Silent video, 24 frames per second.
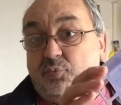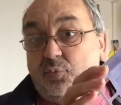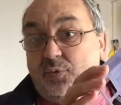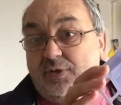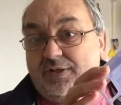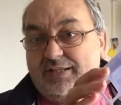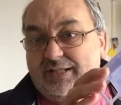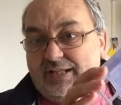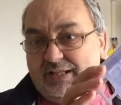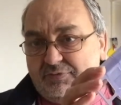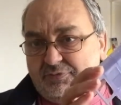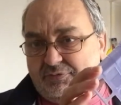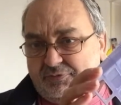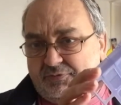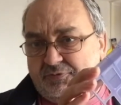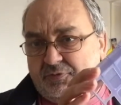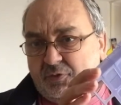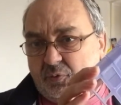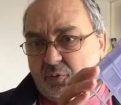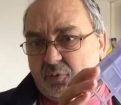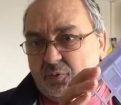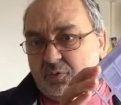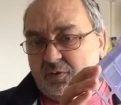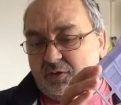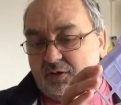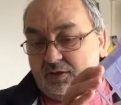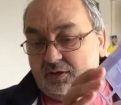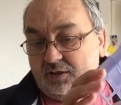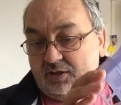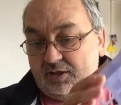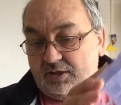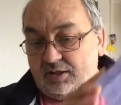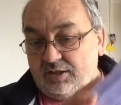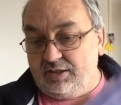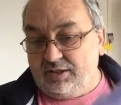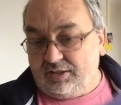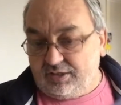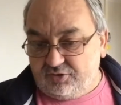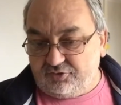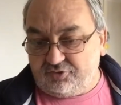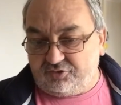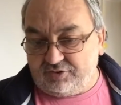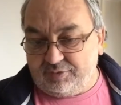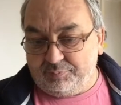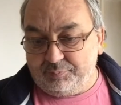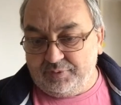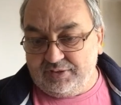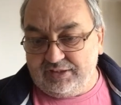when they're full. As
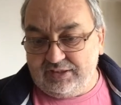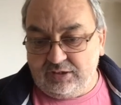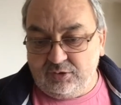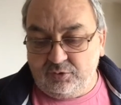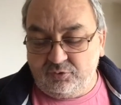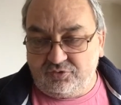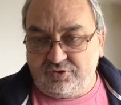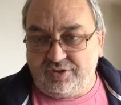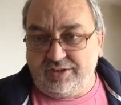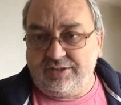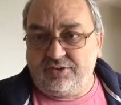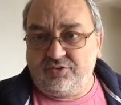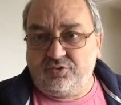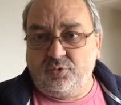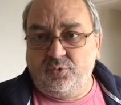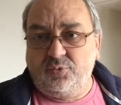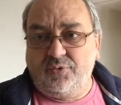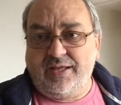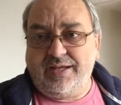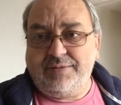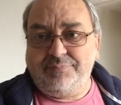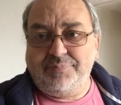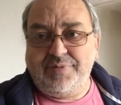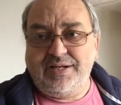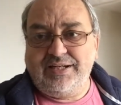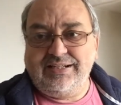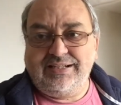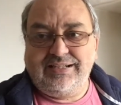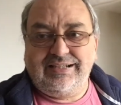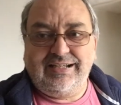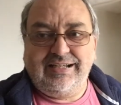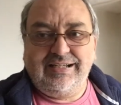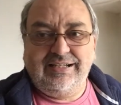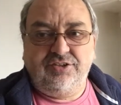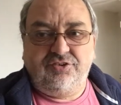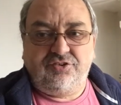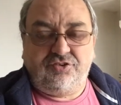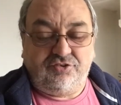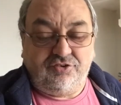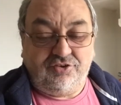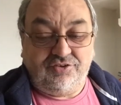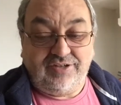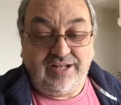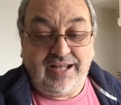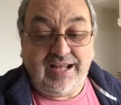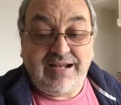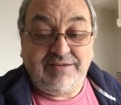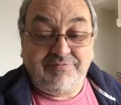somebody who takes all that medication
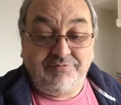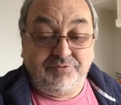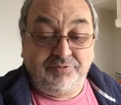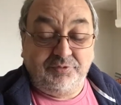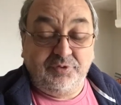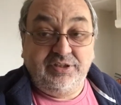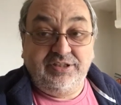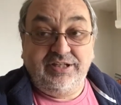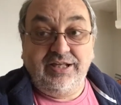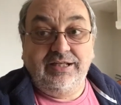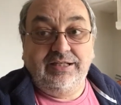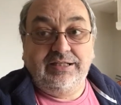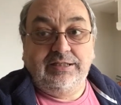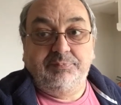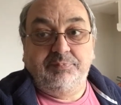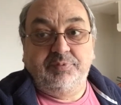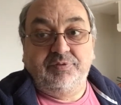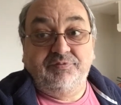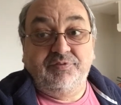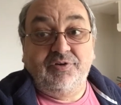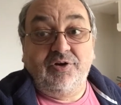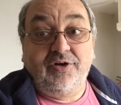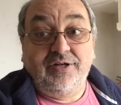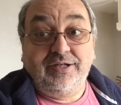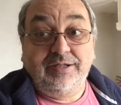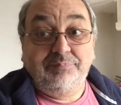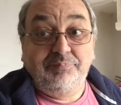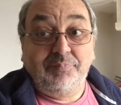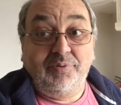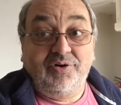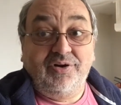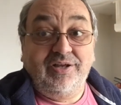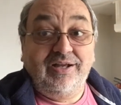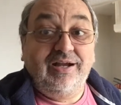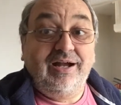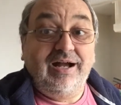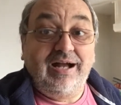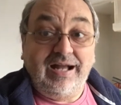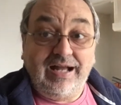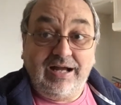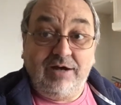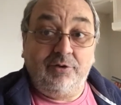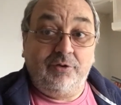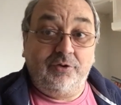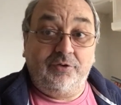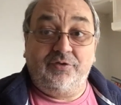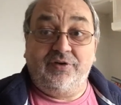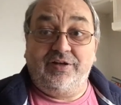every day provided by
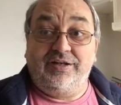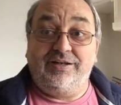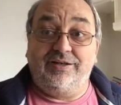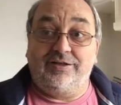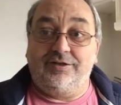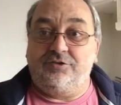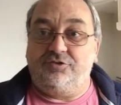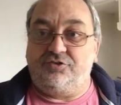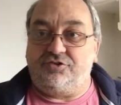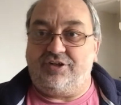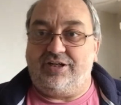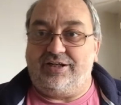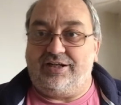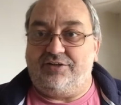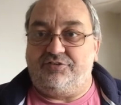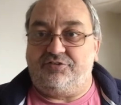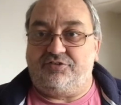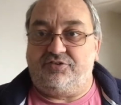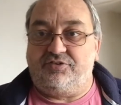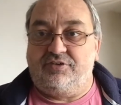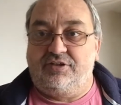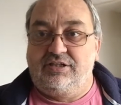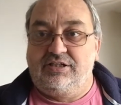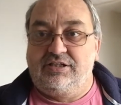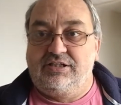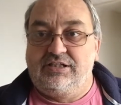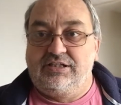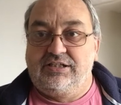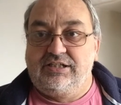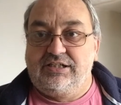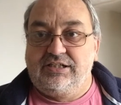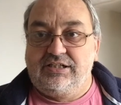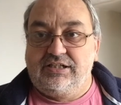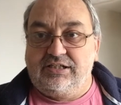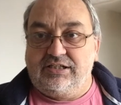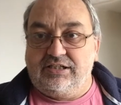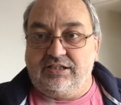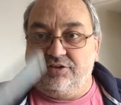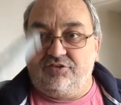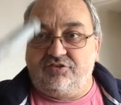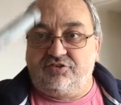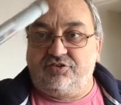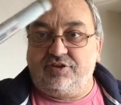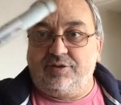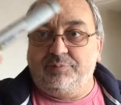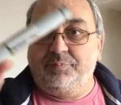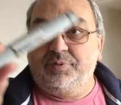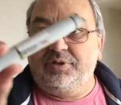our NHS. As
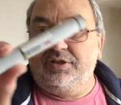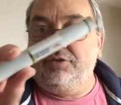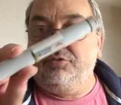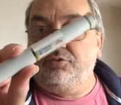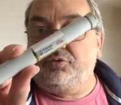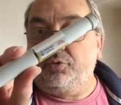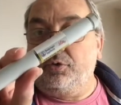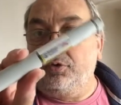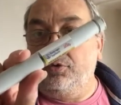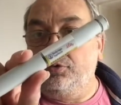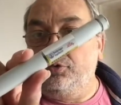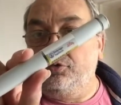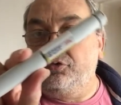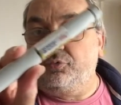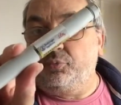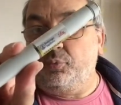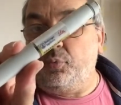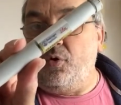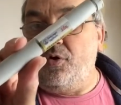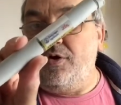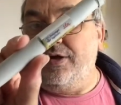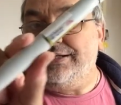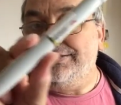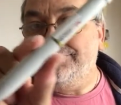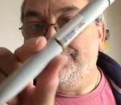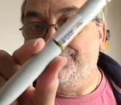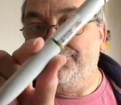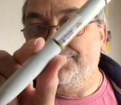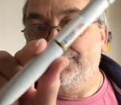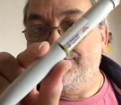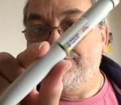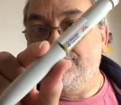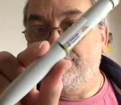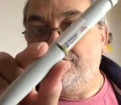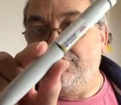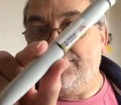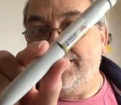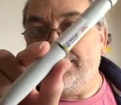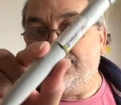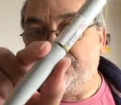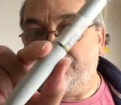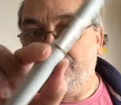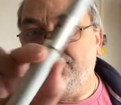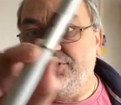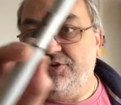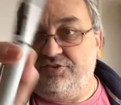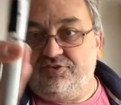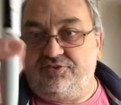somebody whose wife injects
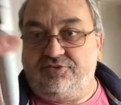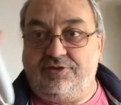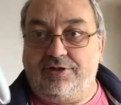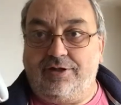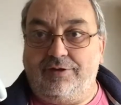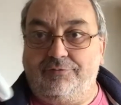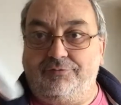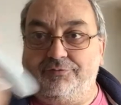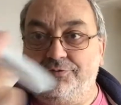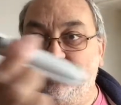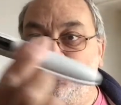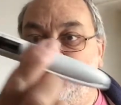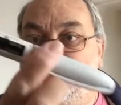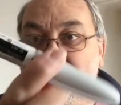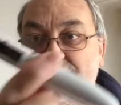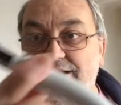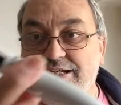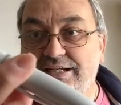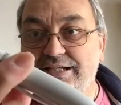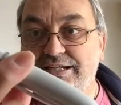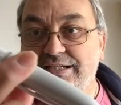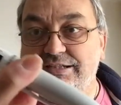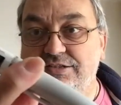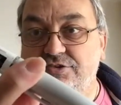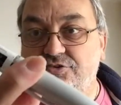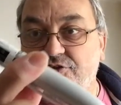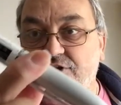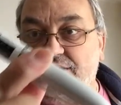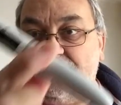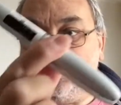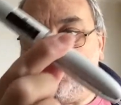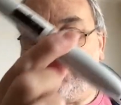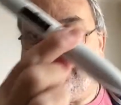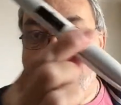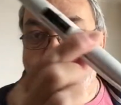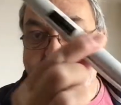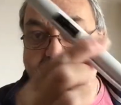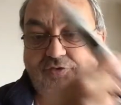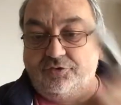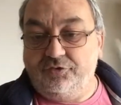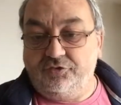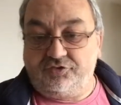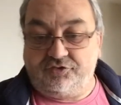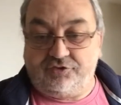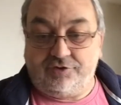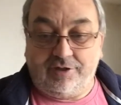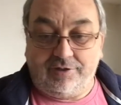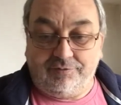this stuff and I inject other
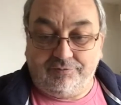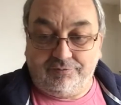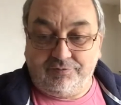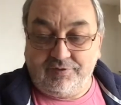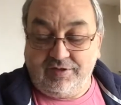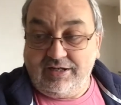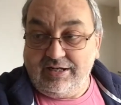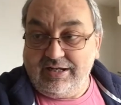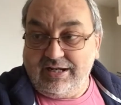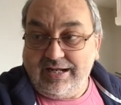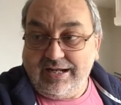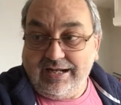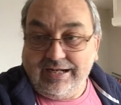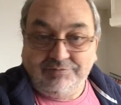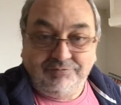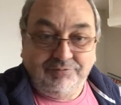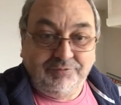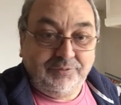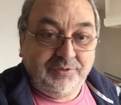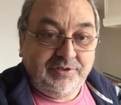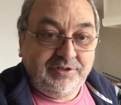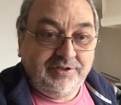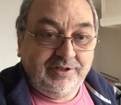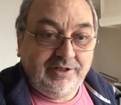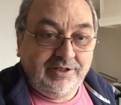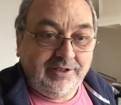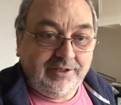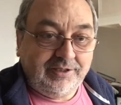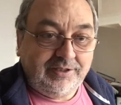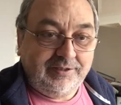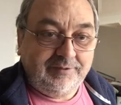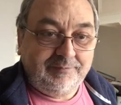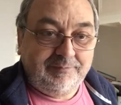stuff every day.